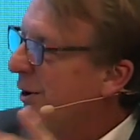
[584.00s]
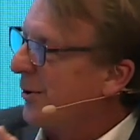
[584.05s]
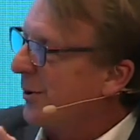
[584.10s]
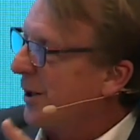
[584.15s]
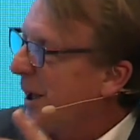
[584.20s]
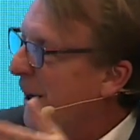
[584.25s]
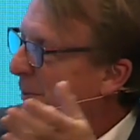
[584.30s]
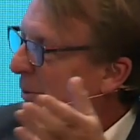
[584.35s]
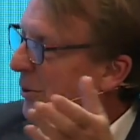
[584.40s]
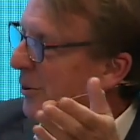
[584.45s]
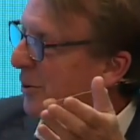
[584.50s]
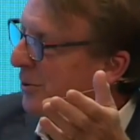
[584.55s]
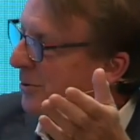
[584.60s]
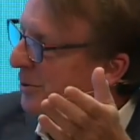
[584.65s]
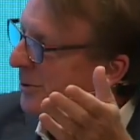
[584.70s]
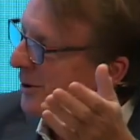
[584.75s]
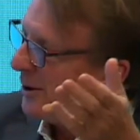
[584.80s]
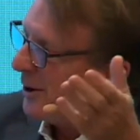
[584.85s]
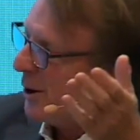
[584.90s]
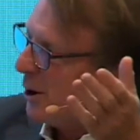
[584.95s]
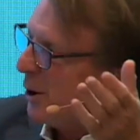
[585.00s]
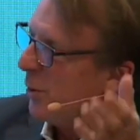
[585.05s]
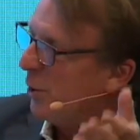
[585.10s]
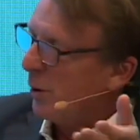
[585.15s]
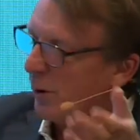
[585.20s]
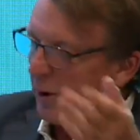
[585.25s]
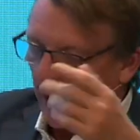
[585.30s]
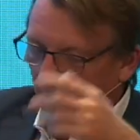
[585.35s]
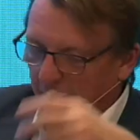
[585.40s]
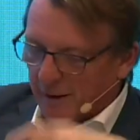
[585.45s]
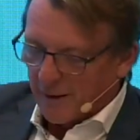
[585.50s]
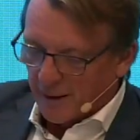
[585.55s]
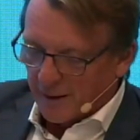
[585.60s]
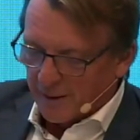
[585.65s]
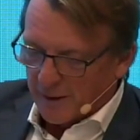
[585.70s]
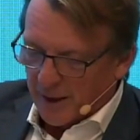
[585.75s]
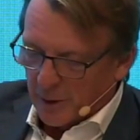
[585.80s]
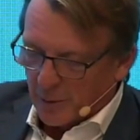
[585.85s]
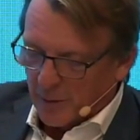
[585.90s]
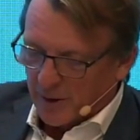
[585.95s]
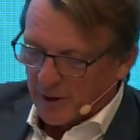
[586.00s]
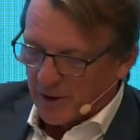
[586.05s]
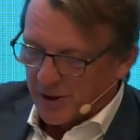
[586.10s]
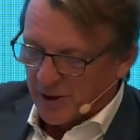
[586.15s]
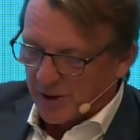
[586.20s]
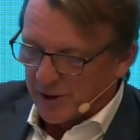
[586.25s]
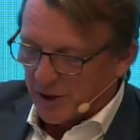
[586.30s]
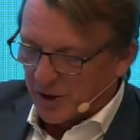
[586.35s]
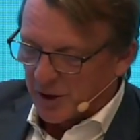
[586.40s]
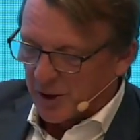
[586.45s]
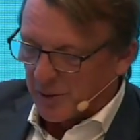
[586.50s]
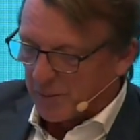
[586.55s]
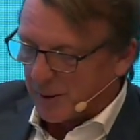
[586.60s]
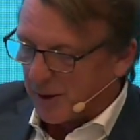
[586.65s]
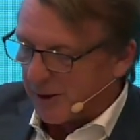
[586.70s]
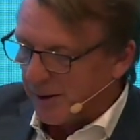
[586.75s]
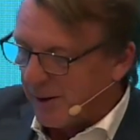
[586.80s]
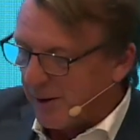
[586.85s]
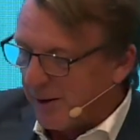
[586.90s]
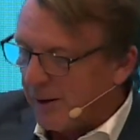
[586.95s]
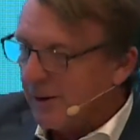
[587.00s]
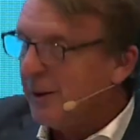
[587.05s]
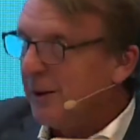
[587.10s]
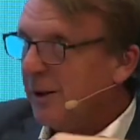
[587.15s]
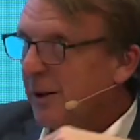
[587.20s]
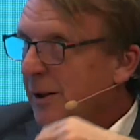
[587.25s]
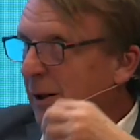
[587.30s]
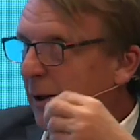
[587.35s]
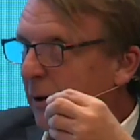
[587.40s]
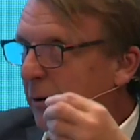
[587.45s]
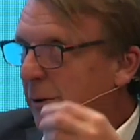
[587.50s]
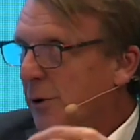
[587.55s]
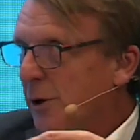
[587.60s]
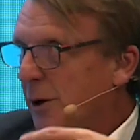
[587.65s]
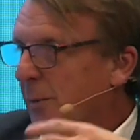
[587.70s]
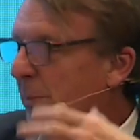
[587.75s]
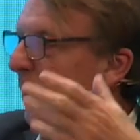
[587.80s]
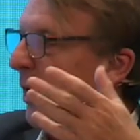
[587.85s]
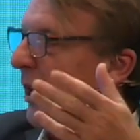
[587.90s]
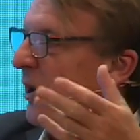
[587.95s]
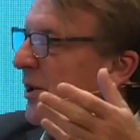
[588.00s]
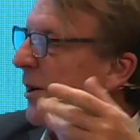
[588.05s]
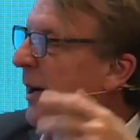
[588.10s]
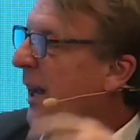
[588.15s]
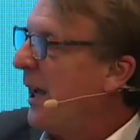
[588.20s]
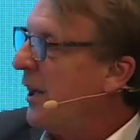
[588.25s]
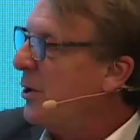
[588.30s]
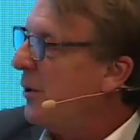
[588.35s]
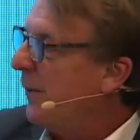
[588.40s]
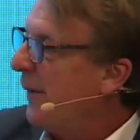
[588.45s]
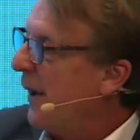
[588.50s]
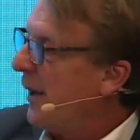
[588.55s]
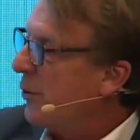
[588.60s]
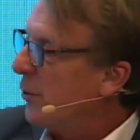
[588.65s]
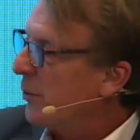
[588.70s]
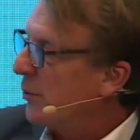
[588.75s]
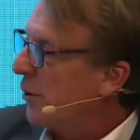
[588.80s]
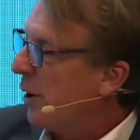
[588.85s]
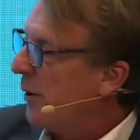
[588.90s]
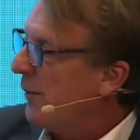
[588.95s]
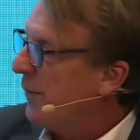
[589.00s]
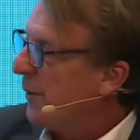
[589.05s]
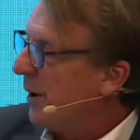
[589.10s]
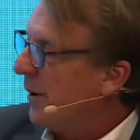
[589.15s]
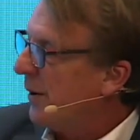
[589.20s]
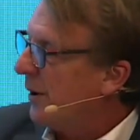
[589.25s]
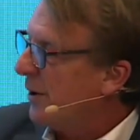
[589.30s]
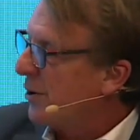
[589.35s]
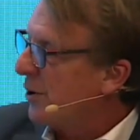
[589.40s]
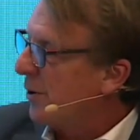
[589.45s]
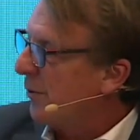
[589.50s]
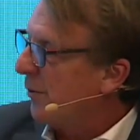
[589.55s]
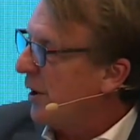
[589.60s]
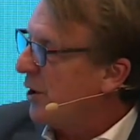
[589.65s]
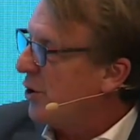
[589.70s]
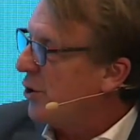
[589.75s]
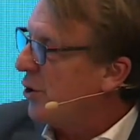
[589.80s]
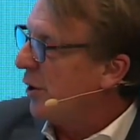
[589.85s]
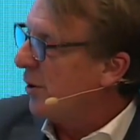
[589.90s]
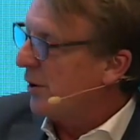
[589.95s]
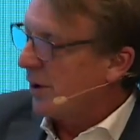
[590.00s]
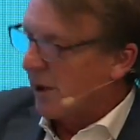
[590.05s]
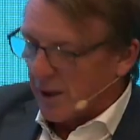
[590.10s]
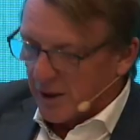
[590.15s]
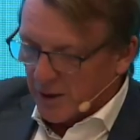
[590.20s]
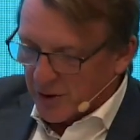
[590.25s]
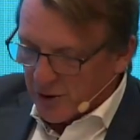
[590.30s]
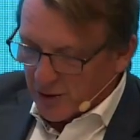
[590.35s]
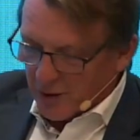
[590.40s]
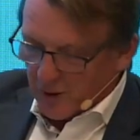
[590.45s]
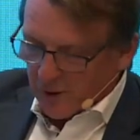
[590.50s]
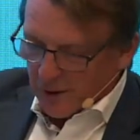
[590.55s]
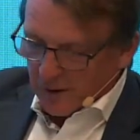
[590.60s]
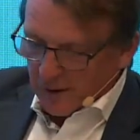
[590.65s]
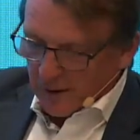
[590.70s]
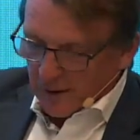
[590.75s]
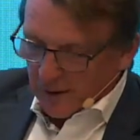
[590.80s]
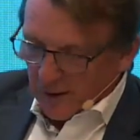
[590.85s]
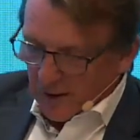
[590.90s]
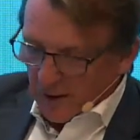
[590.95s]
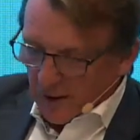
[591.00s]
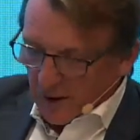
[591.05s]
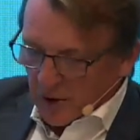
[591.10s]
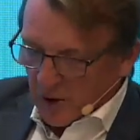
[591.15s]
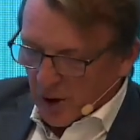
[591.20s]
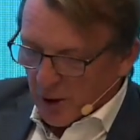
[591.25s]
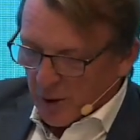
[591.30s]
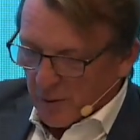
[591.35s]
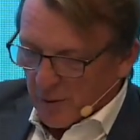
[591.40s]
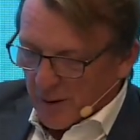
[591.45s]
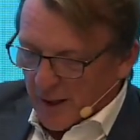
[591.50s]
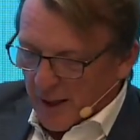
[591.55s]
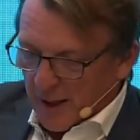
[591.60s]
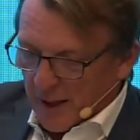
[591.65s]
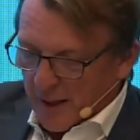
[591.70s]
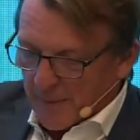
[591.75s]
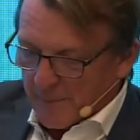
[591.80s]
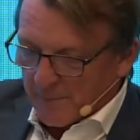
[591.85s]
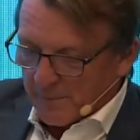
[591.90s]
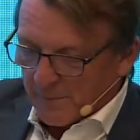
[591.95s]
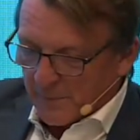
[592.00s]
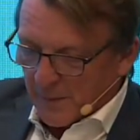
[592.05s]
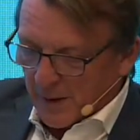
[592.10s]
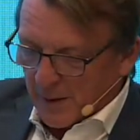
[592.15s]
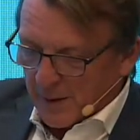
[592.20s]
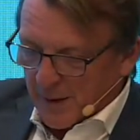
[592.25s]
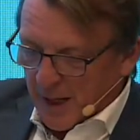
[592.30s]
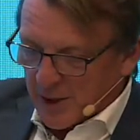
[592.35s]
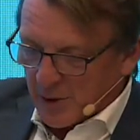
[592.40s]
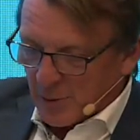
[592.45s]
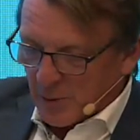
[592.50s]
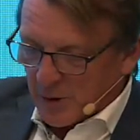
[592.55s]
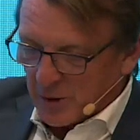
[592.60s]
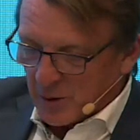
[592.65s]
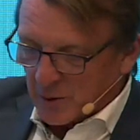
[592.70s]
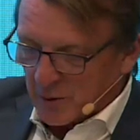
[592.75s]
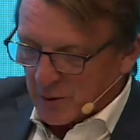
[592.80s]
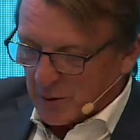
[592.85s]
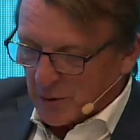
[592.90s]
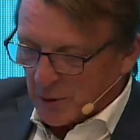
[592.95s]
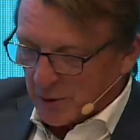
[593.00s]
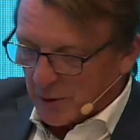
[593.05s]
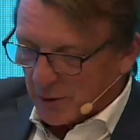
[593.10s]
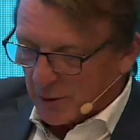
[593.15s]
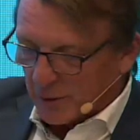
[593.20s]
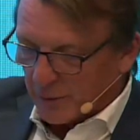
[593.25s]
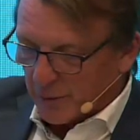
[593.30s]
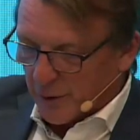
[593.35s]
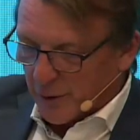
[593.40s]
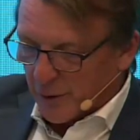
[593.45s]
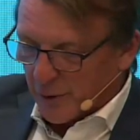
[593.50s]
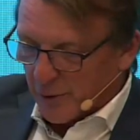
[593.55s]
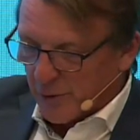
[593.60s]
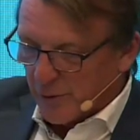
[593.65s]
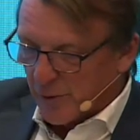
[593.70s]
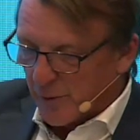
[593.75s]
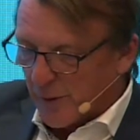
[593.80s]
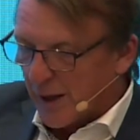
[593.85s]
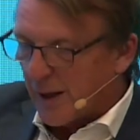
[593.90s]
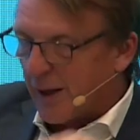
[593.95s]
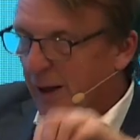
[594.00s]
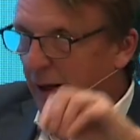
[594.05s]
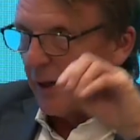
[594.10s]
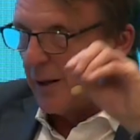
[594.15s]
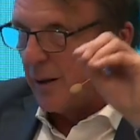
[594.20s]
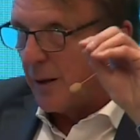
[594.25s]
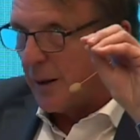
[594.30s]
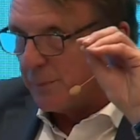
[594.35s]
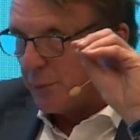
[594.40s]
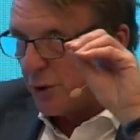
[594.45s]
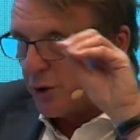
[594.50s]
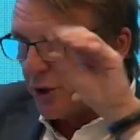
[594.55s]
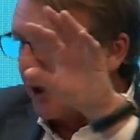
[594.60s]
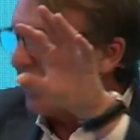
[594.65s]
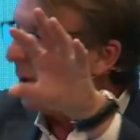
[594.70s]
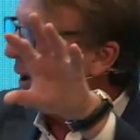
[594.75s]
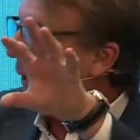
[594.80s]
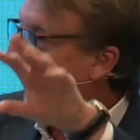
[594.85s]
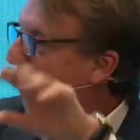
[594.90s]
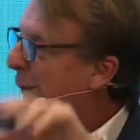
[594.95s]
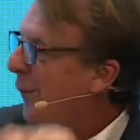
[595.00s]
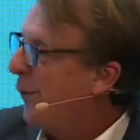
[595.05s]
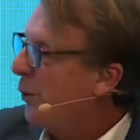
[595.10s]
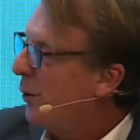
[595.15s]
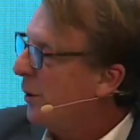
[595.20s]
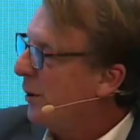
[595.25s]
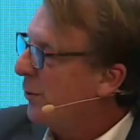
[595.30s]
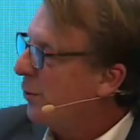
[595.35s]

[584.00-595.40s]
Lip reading: capital will like that. And the other one is the discipline through compliance and how you've handled COVID, I think is a great showcase. So as we look through projecting forward,